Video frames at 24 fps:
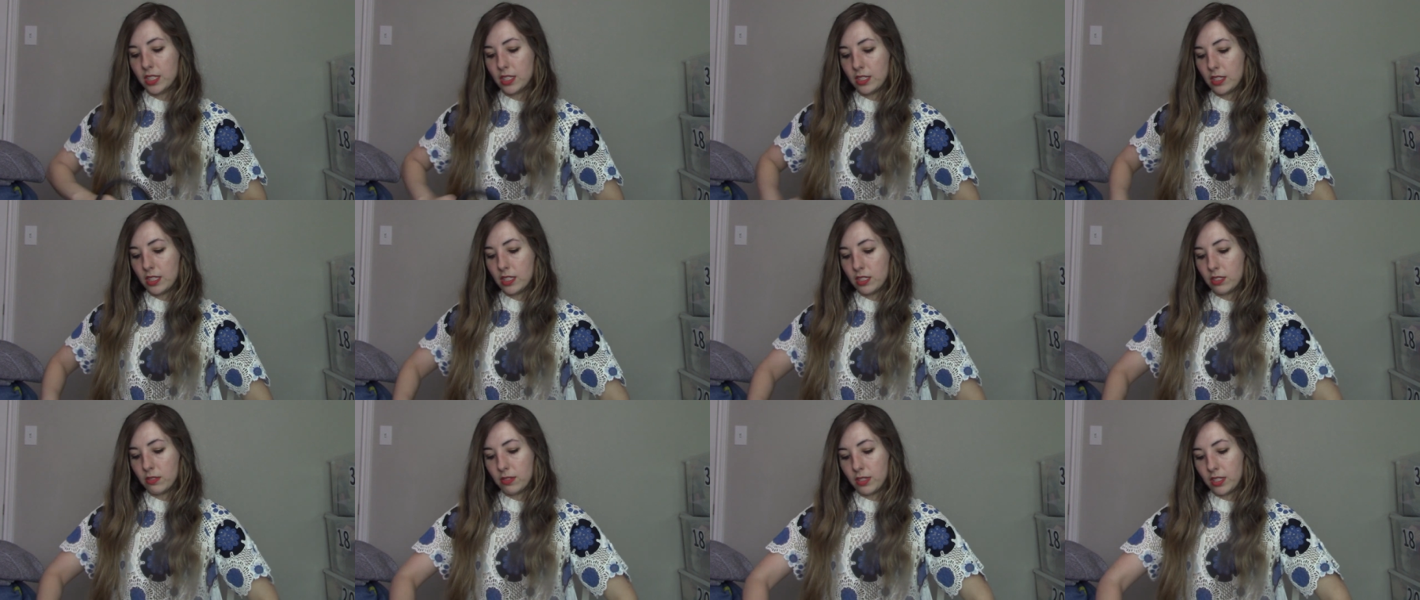
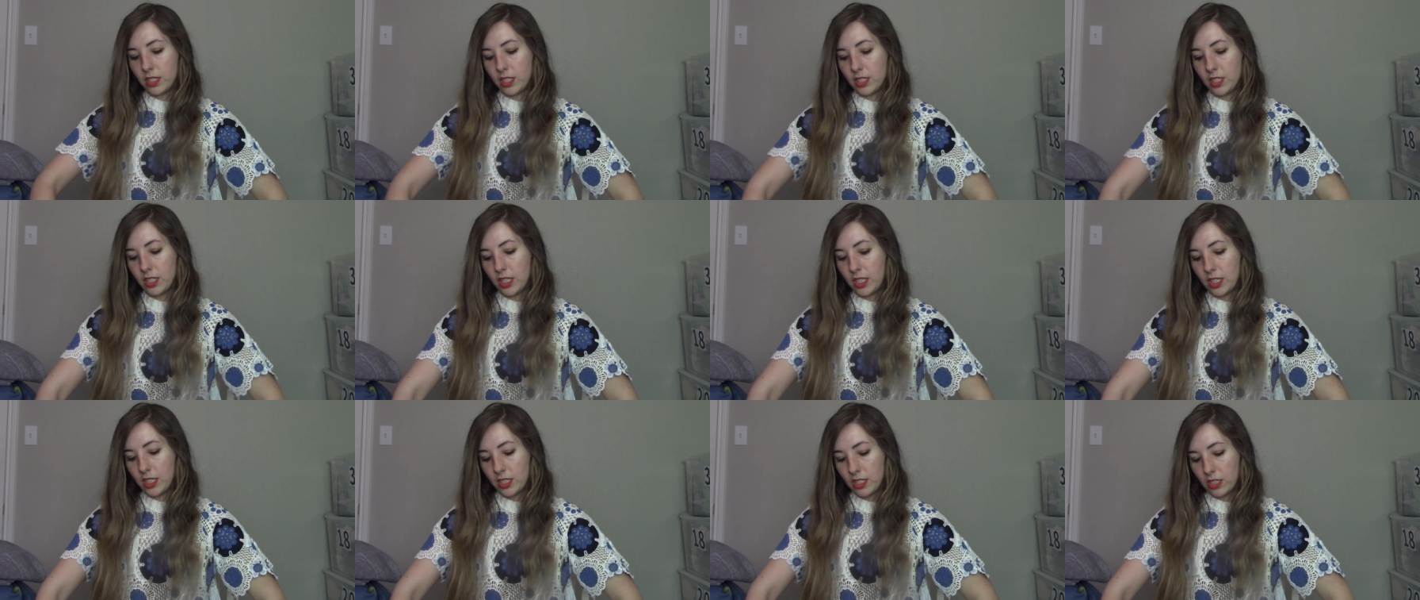This one
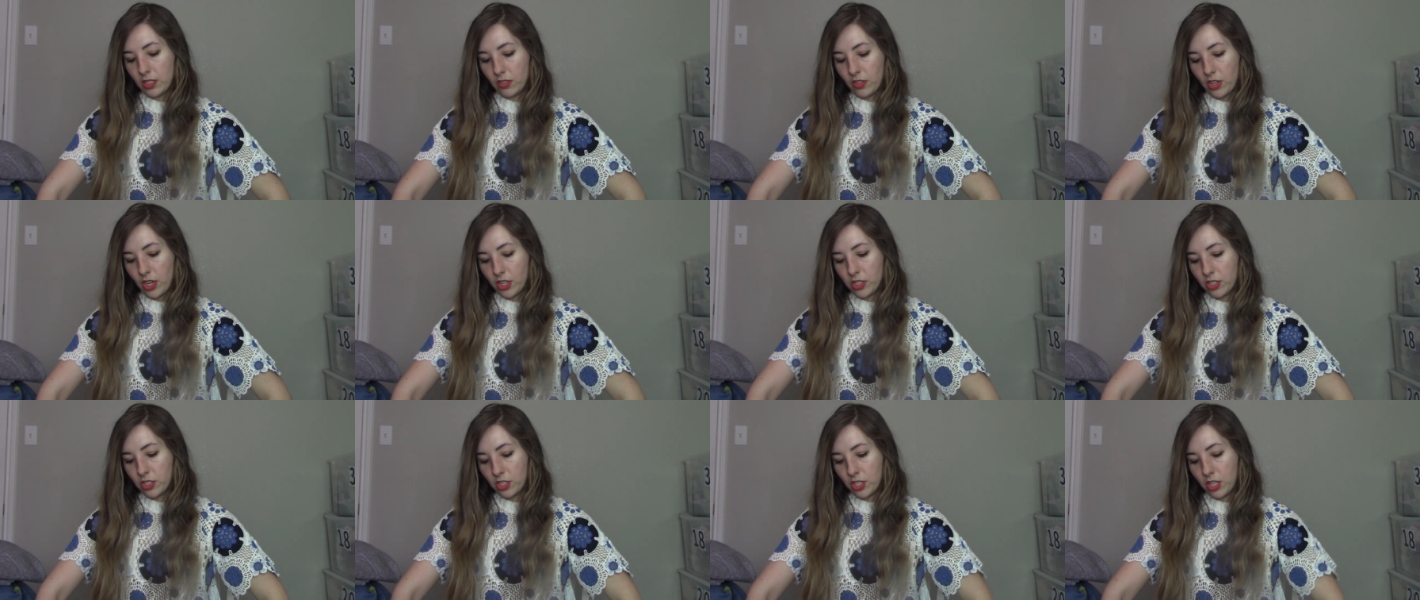is a
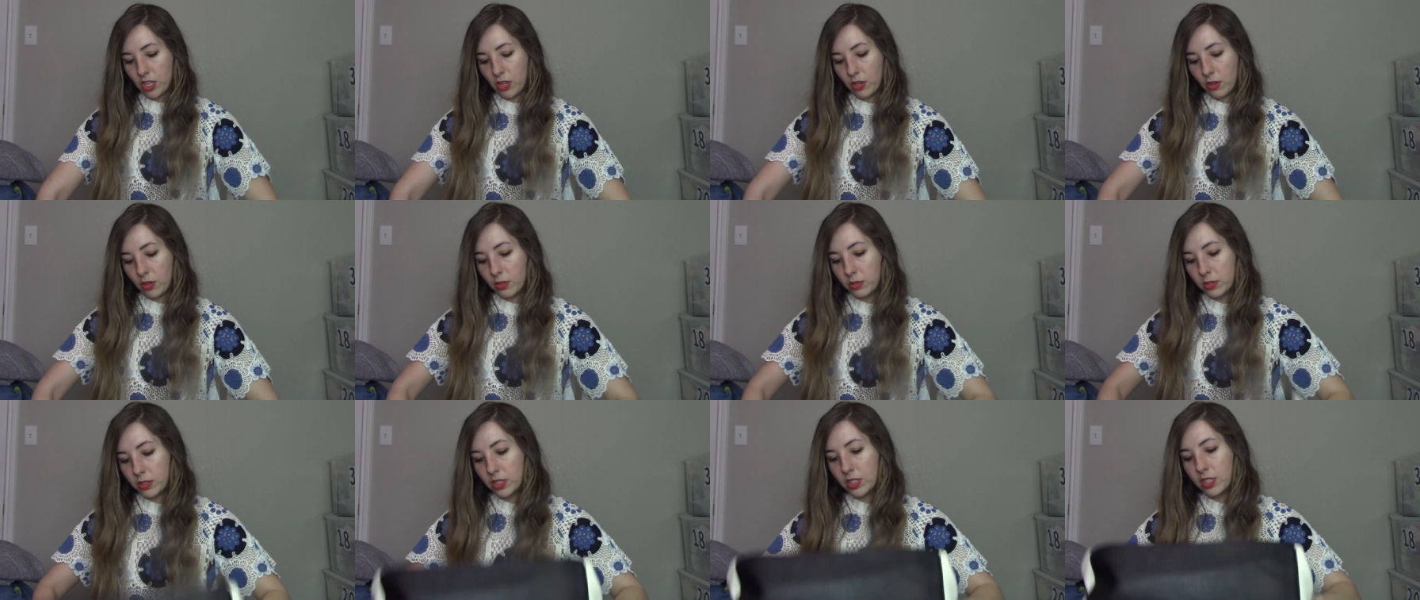larger
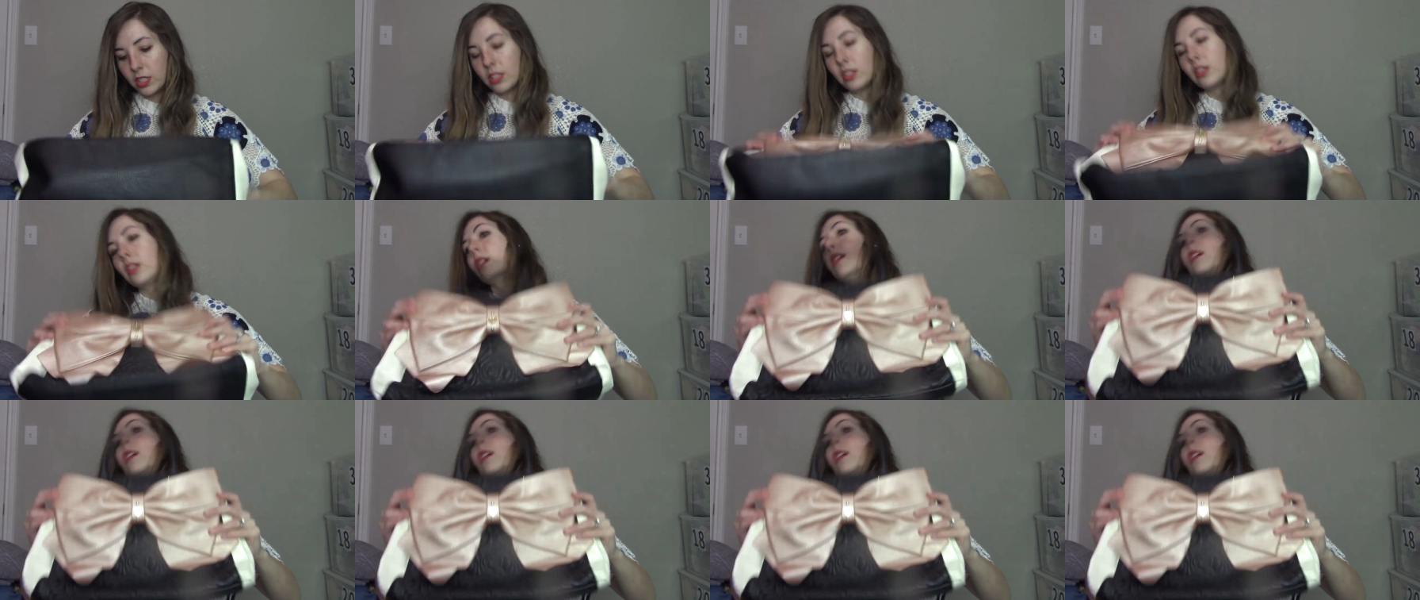tote.